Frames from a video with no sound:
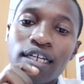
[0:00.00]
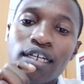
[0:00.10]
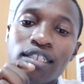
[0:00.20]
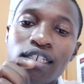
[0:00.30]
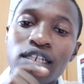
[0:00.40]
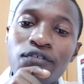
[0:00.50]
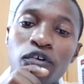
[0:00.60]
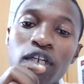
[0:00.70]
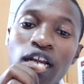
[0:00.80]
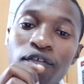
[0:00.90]

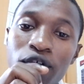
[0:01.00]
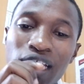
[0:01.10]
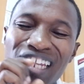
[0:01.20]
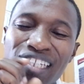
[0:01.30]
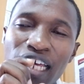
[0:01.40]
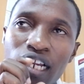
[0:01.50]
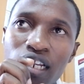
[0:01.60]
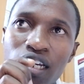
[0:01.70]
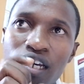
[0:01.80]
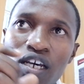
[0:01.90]
CD4 T lymphocyte cell,
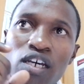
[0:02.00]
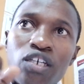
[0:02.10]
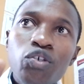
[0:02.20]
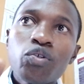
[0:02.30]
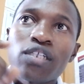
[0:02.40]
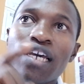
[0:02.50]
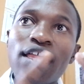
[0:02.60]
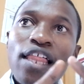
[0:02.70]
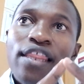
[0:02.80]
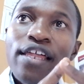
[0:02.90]
using
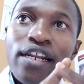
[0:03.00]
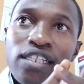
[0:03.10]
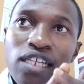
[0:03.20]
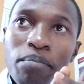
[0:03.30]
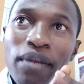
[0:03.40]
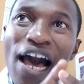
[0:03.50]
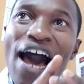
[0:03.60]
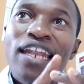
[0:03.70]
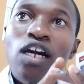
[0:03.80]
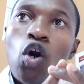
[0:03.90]
the receptor
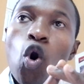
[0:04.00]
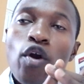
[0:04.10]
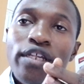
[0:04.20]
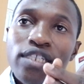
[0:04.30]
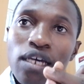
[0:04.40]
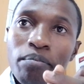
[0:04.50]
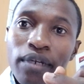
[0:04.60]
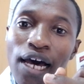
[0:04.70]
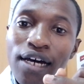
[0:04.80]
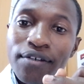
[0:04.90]
and co-receptor